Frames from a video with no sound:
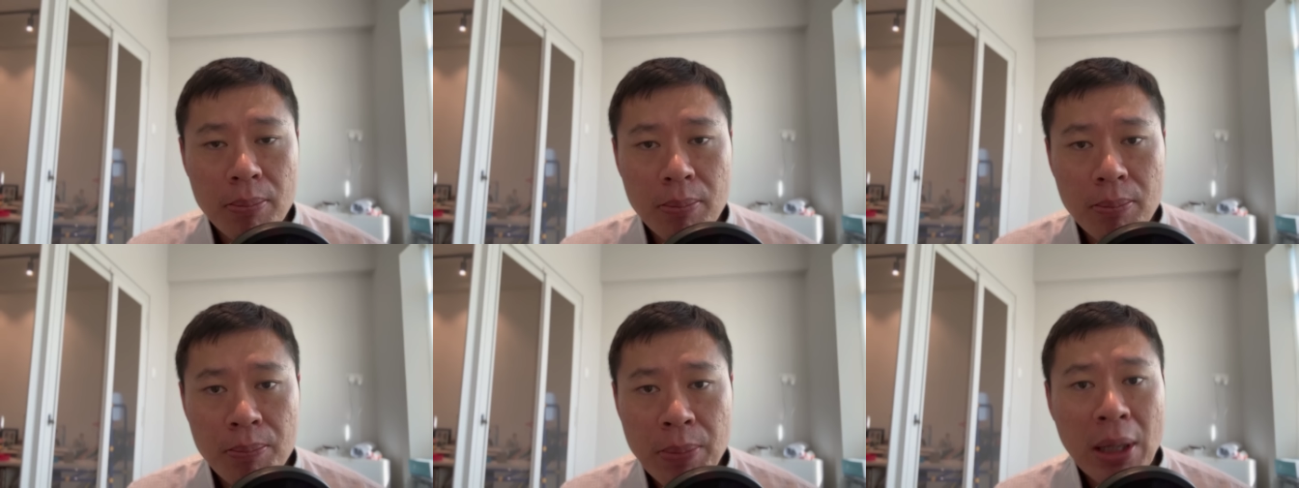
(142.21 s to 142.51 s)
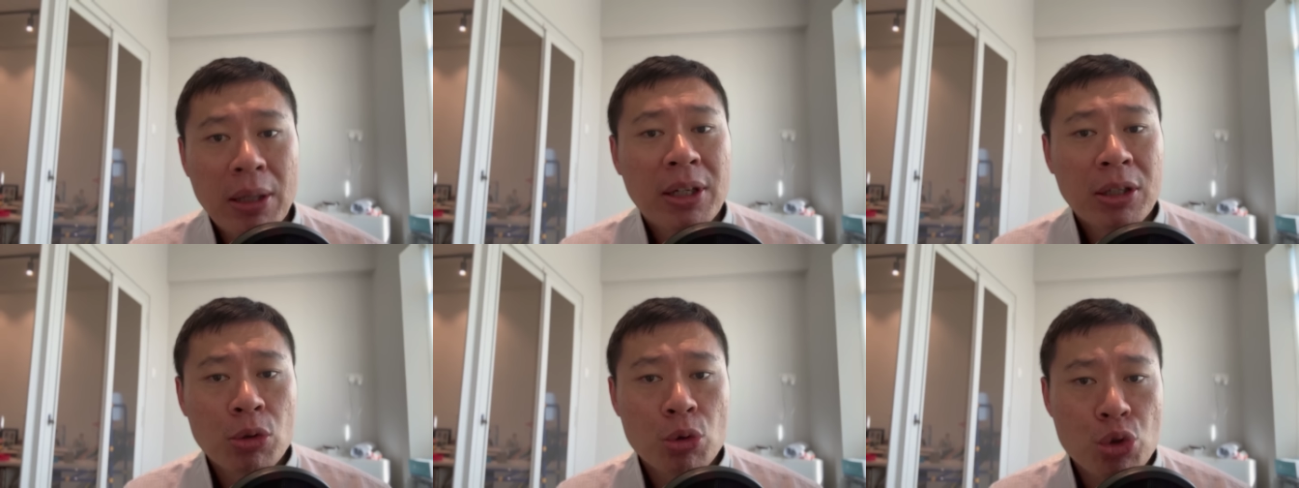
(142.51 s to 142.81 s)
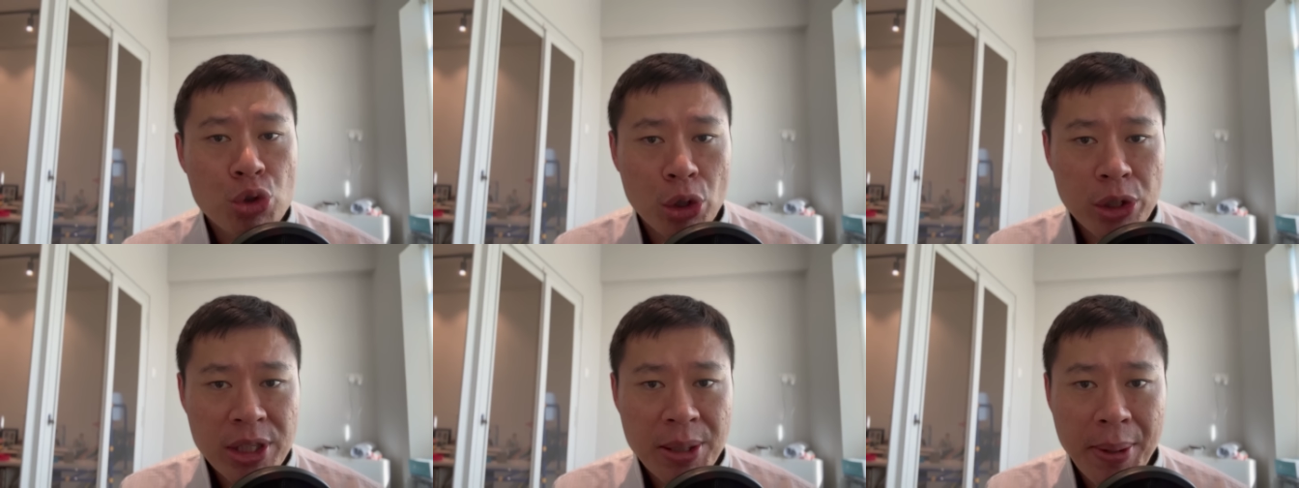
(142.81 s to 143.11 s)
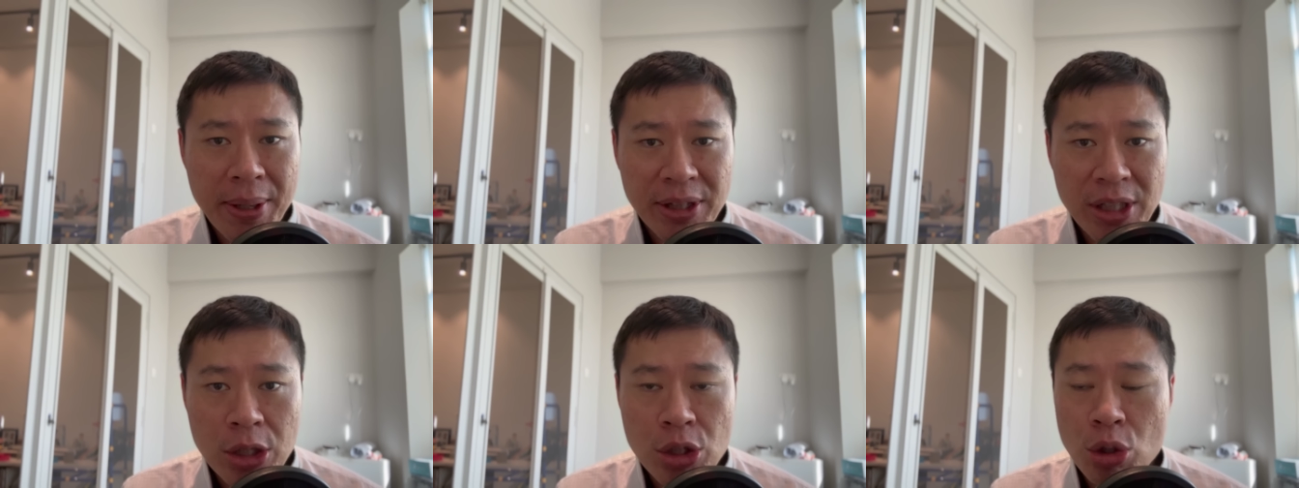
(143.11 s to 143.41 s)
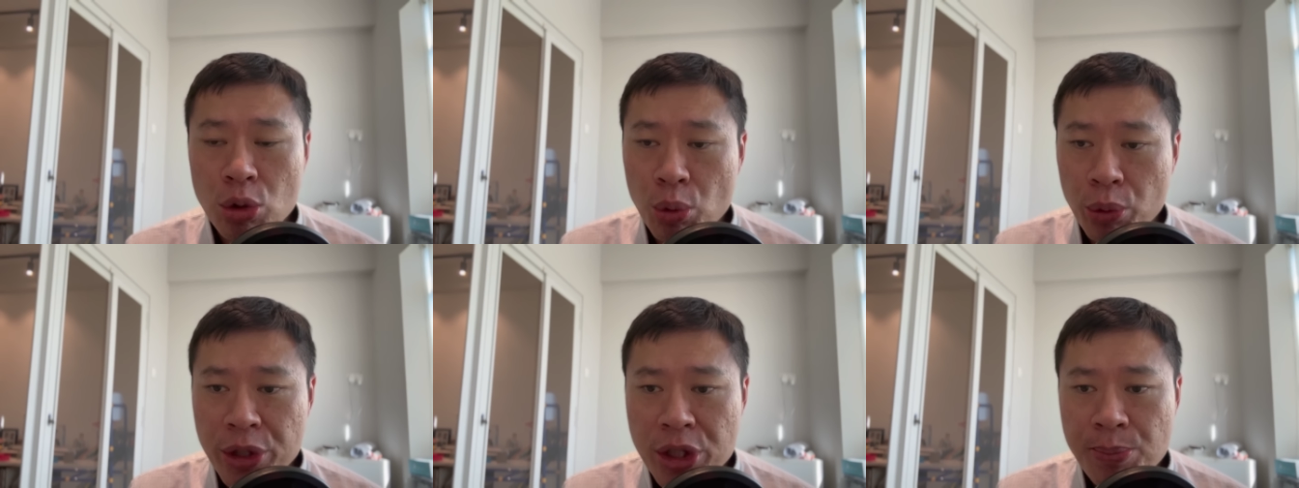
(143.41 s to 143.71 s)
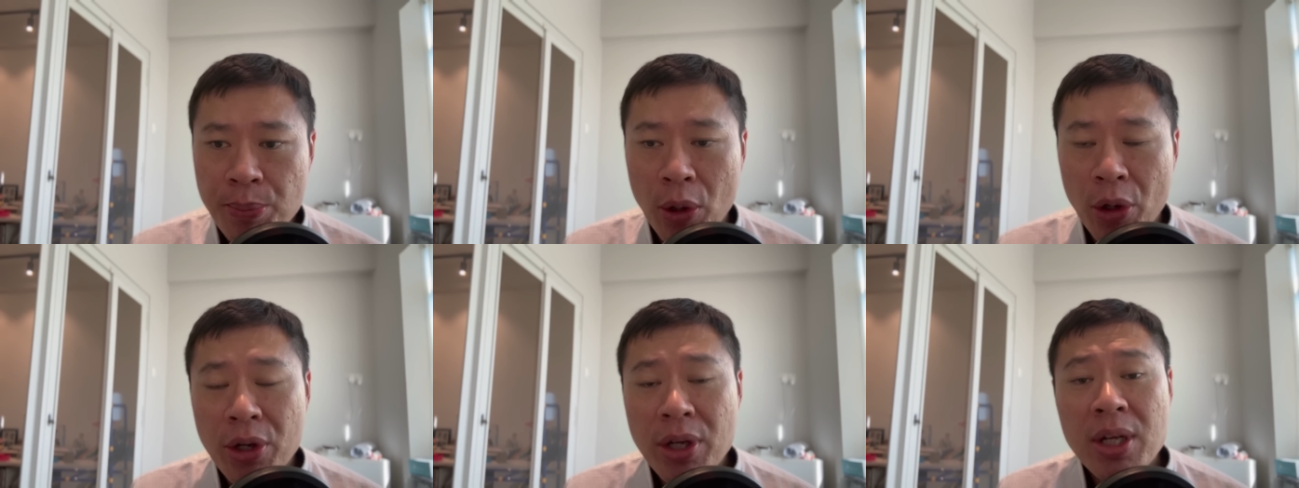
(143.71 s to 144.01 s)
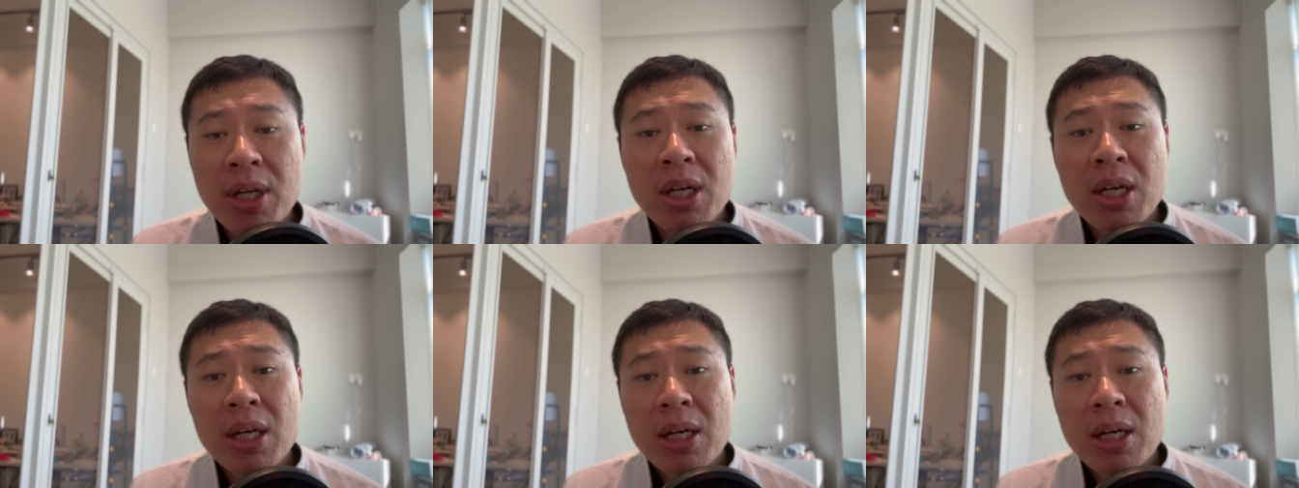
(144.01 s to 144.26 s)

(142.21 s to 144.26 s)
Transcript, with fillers: But I'd like to draw some attention to this point.